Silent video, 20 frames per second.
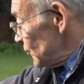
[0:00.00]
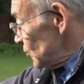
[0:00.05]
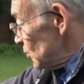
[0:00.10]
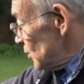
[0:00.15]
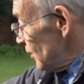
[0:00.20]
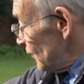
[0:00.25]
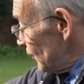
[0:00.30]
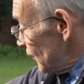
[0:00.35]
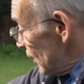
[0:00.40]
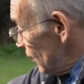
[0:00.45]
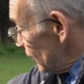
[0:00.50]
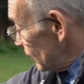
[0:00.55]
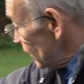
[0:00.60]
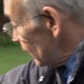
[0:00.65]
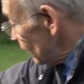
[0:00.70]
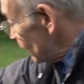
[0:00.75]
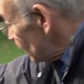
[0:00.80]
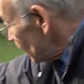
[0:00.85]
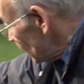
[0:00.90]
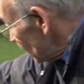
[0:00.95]
you will have
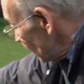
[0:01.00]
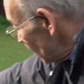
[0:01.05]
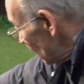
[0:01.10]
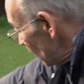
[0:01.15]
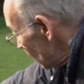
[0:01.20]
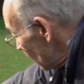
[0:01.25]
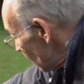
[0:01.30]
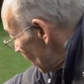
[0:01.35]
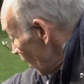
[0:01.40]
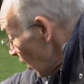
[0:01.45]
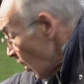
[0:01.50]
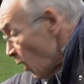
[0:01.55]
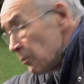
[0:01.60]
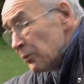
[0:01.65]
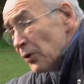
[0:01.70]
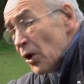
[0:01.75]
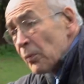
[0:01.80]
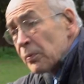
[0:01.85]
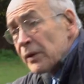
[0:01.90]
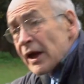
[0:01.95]
noticed, that
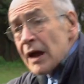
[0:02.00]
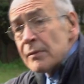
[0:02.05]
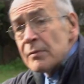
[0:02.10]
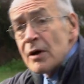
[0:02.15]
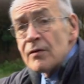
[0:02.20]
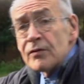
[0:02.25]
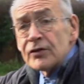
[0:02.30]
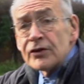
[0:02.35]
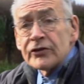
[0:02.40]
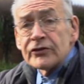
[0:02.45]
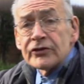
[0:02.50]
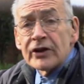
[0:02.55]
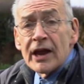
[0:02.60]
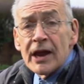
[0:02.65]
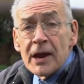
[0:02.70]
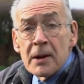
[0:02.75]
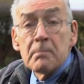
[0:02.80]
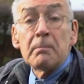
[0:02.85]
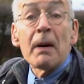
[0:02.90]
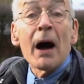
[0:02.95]
Hobnob came over to
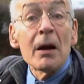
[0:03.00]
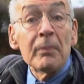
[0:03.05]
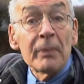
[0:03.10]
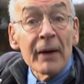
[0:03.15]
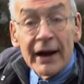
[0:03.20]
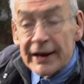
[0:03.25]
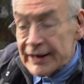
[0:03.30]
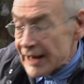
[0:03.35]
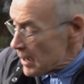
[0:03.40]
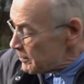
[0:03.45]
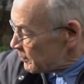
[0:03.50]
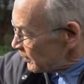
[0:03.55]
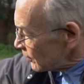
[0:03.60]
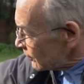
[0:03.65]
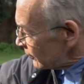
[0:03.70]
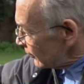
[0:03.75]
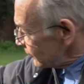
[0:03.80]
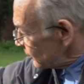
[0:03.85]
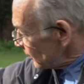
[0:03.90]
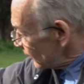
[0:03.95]
say bye-bye and happy
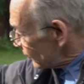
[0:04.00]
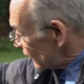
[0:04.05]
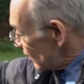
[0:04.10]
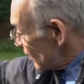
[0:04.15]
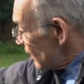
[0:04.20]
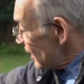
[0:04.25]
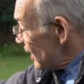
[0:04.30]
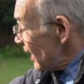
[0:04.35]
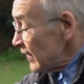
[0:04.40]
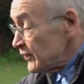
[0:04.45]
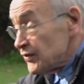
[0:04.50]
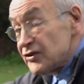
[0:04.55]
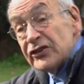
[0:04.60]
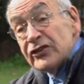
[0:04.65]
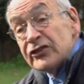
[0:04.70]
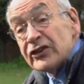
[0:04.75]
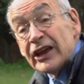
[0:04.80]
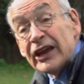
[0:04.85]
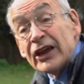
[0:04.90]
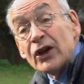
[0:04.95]
Christmas, and this
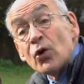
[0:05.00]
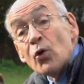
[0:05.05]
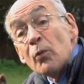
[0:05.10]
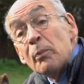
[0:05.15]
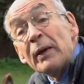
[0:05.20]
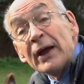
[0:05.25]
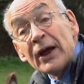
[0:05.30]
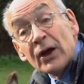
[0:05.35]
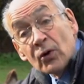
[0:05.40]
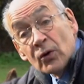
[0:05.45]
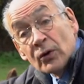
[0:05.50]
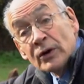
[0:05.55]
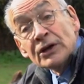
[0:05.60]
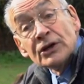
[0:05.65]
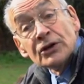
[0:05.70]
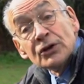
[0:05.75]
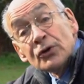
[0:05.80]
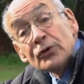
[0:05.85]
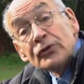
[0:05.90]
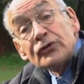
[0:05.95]
is Iggle Piggle,
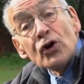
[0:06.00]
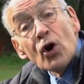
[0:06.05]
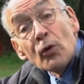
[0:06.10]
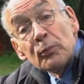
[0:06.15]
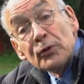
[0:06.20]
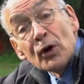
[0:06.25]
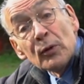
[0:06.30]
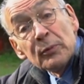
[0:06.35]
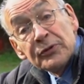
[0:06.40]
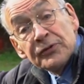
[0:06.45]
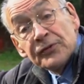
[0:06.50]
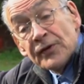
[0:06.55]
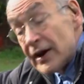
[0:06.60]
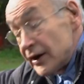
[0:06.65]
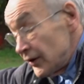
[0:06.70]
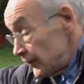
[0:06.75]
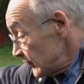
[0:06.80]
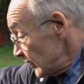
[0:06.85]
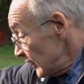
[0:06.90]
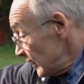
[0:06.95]
who's Hobnob's
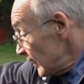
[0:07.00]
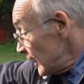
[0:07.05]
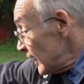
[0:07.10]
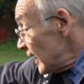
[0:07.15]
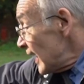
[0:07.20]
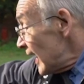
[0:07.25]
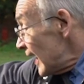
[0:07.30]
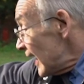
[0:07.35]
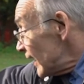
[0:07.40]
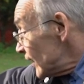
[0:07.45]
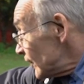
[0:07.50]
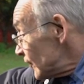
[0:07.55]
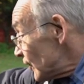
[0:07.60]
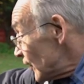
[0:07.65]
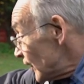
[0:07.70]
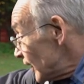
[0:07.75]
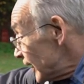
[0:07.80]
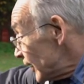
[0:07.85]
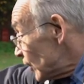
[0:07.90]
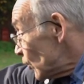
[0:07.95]
friend, and
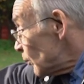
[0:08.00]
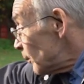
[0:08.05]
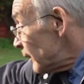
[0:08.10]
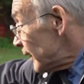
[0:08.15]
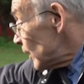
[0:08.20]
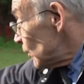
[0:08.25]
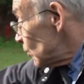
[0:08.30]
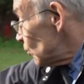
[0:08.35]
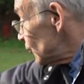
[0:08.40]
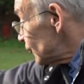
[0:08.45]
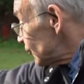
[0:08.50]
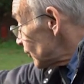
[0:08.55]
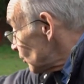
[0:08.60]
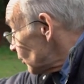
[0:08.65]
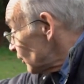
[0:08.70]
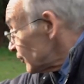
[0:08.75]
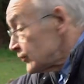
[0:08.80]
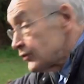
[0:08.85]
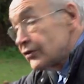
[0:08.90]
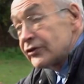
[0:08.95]
Iggle Piggle also
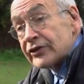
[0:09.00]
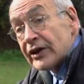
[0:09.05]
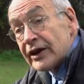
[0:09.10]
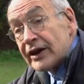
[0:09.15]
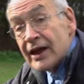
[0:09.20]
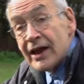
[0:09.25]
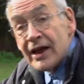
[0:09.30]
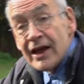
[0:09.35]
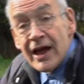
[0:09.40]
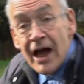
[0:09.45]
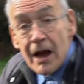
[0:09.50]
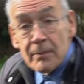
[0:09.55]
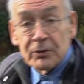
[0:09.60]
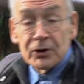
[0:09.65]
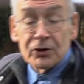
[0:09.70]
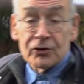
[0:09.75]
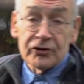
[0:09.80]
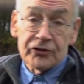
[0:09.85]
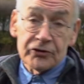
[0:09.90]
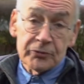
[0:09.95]
wants to say happy
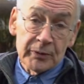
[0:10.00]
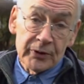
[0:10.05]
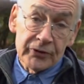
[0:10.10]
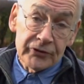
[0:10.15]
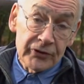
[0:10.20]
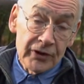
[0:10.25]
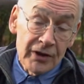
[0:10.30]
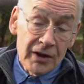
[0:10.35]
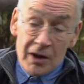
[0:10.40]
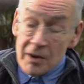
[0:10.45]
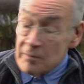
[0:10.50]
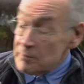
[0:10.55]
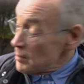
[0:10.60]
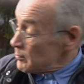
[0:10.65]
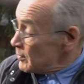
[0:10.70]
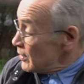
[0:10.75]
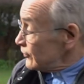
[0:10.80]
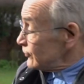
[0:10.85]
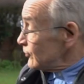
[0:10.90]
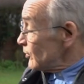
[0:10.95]
Christmas. But
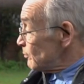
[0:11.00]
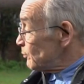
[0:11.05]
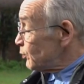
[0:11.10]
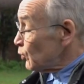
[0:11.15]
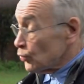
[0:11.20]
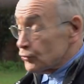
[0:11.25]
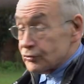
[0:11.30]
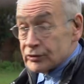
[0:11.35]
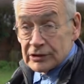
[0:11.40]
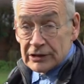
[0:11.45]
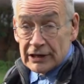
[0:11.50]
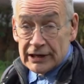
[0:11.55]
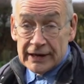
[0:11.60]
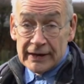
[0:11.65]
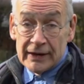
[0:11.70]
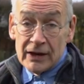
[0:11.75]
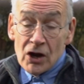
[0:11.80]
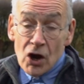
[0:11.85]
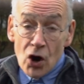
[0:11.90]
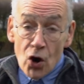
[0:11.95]
most
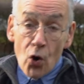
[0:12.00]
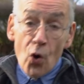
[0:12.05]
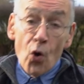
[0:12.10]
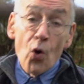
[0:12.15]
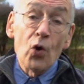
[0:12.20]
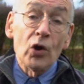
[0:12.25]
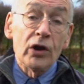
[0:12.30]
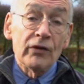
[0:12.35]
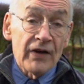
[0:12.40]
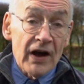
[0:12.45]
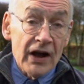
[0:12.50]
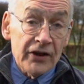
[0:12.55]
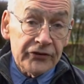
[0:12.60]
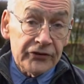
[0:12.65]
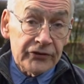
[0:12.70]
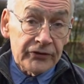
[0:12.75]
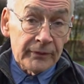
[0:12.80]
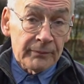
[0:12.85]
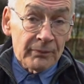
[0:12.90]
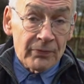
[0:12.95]
importantly, all of
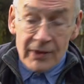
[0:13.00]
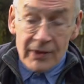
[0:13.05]
us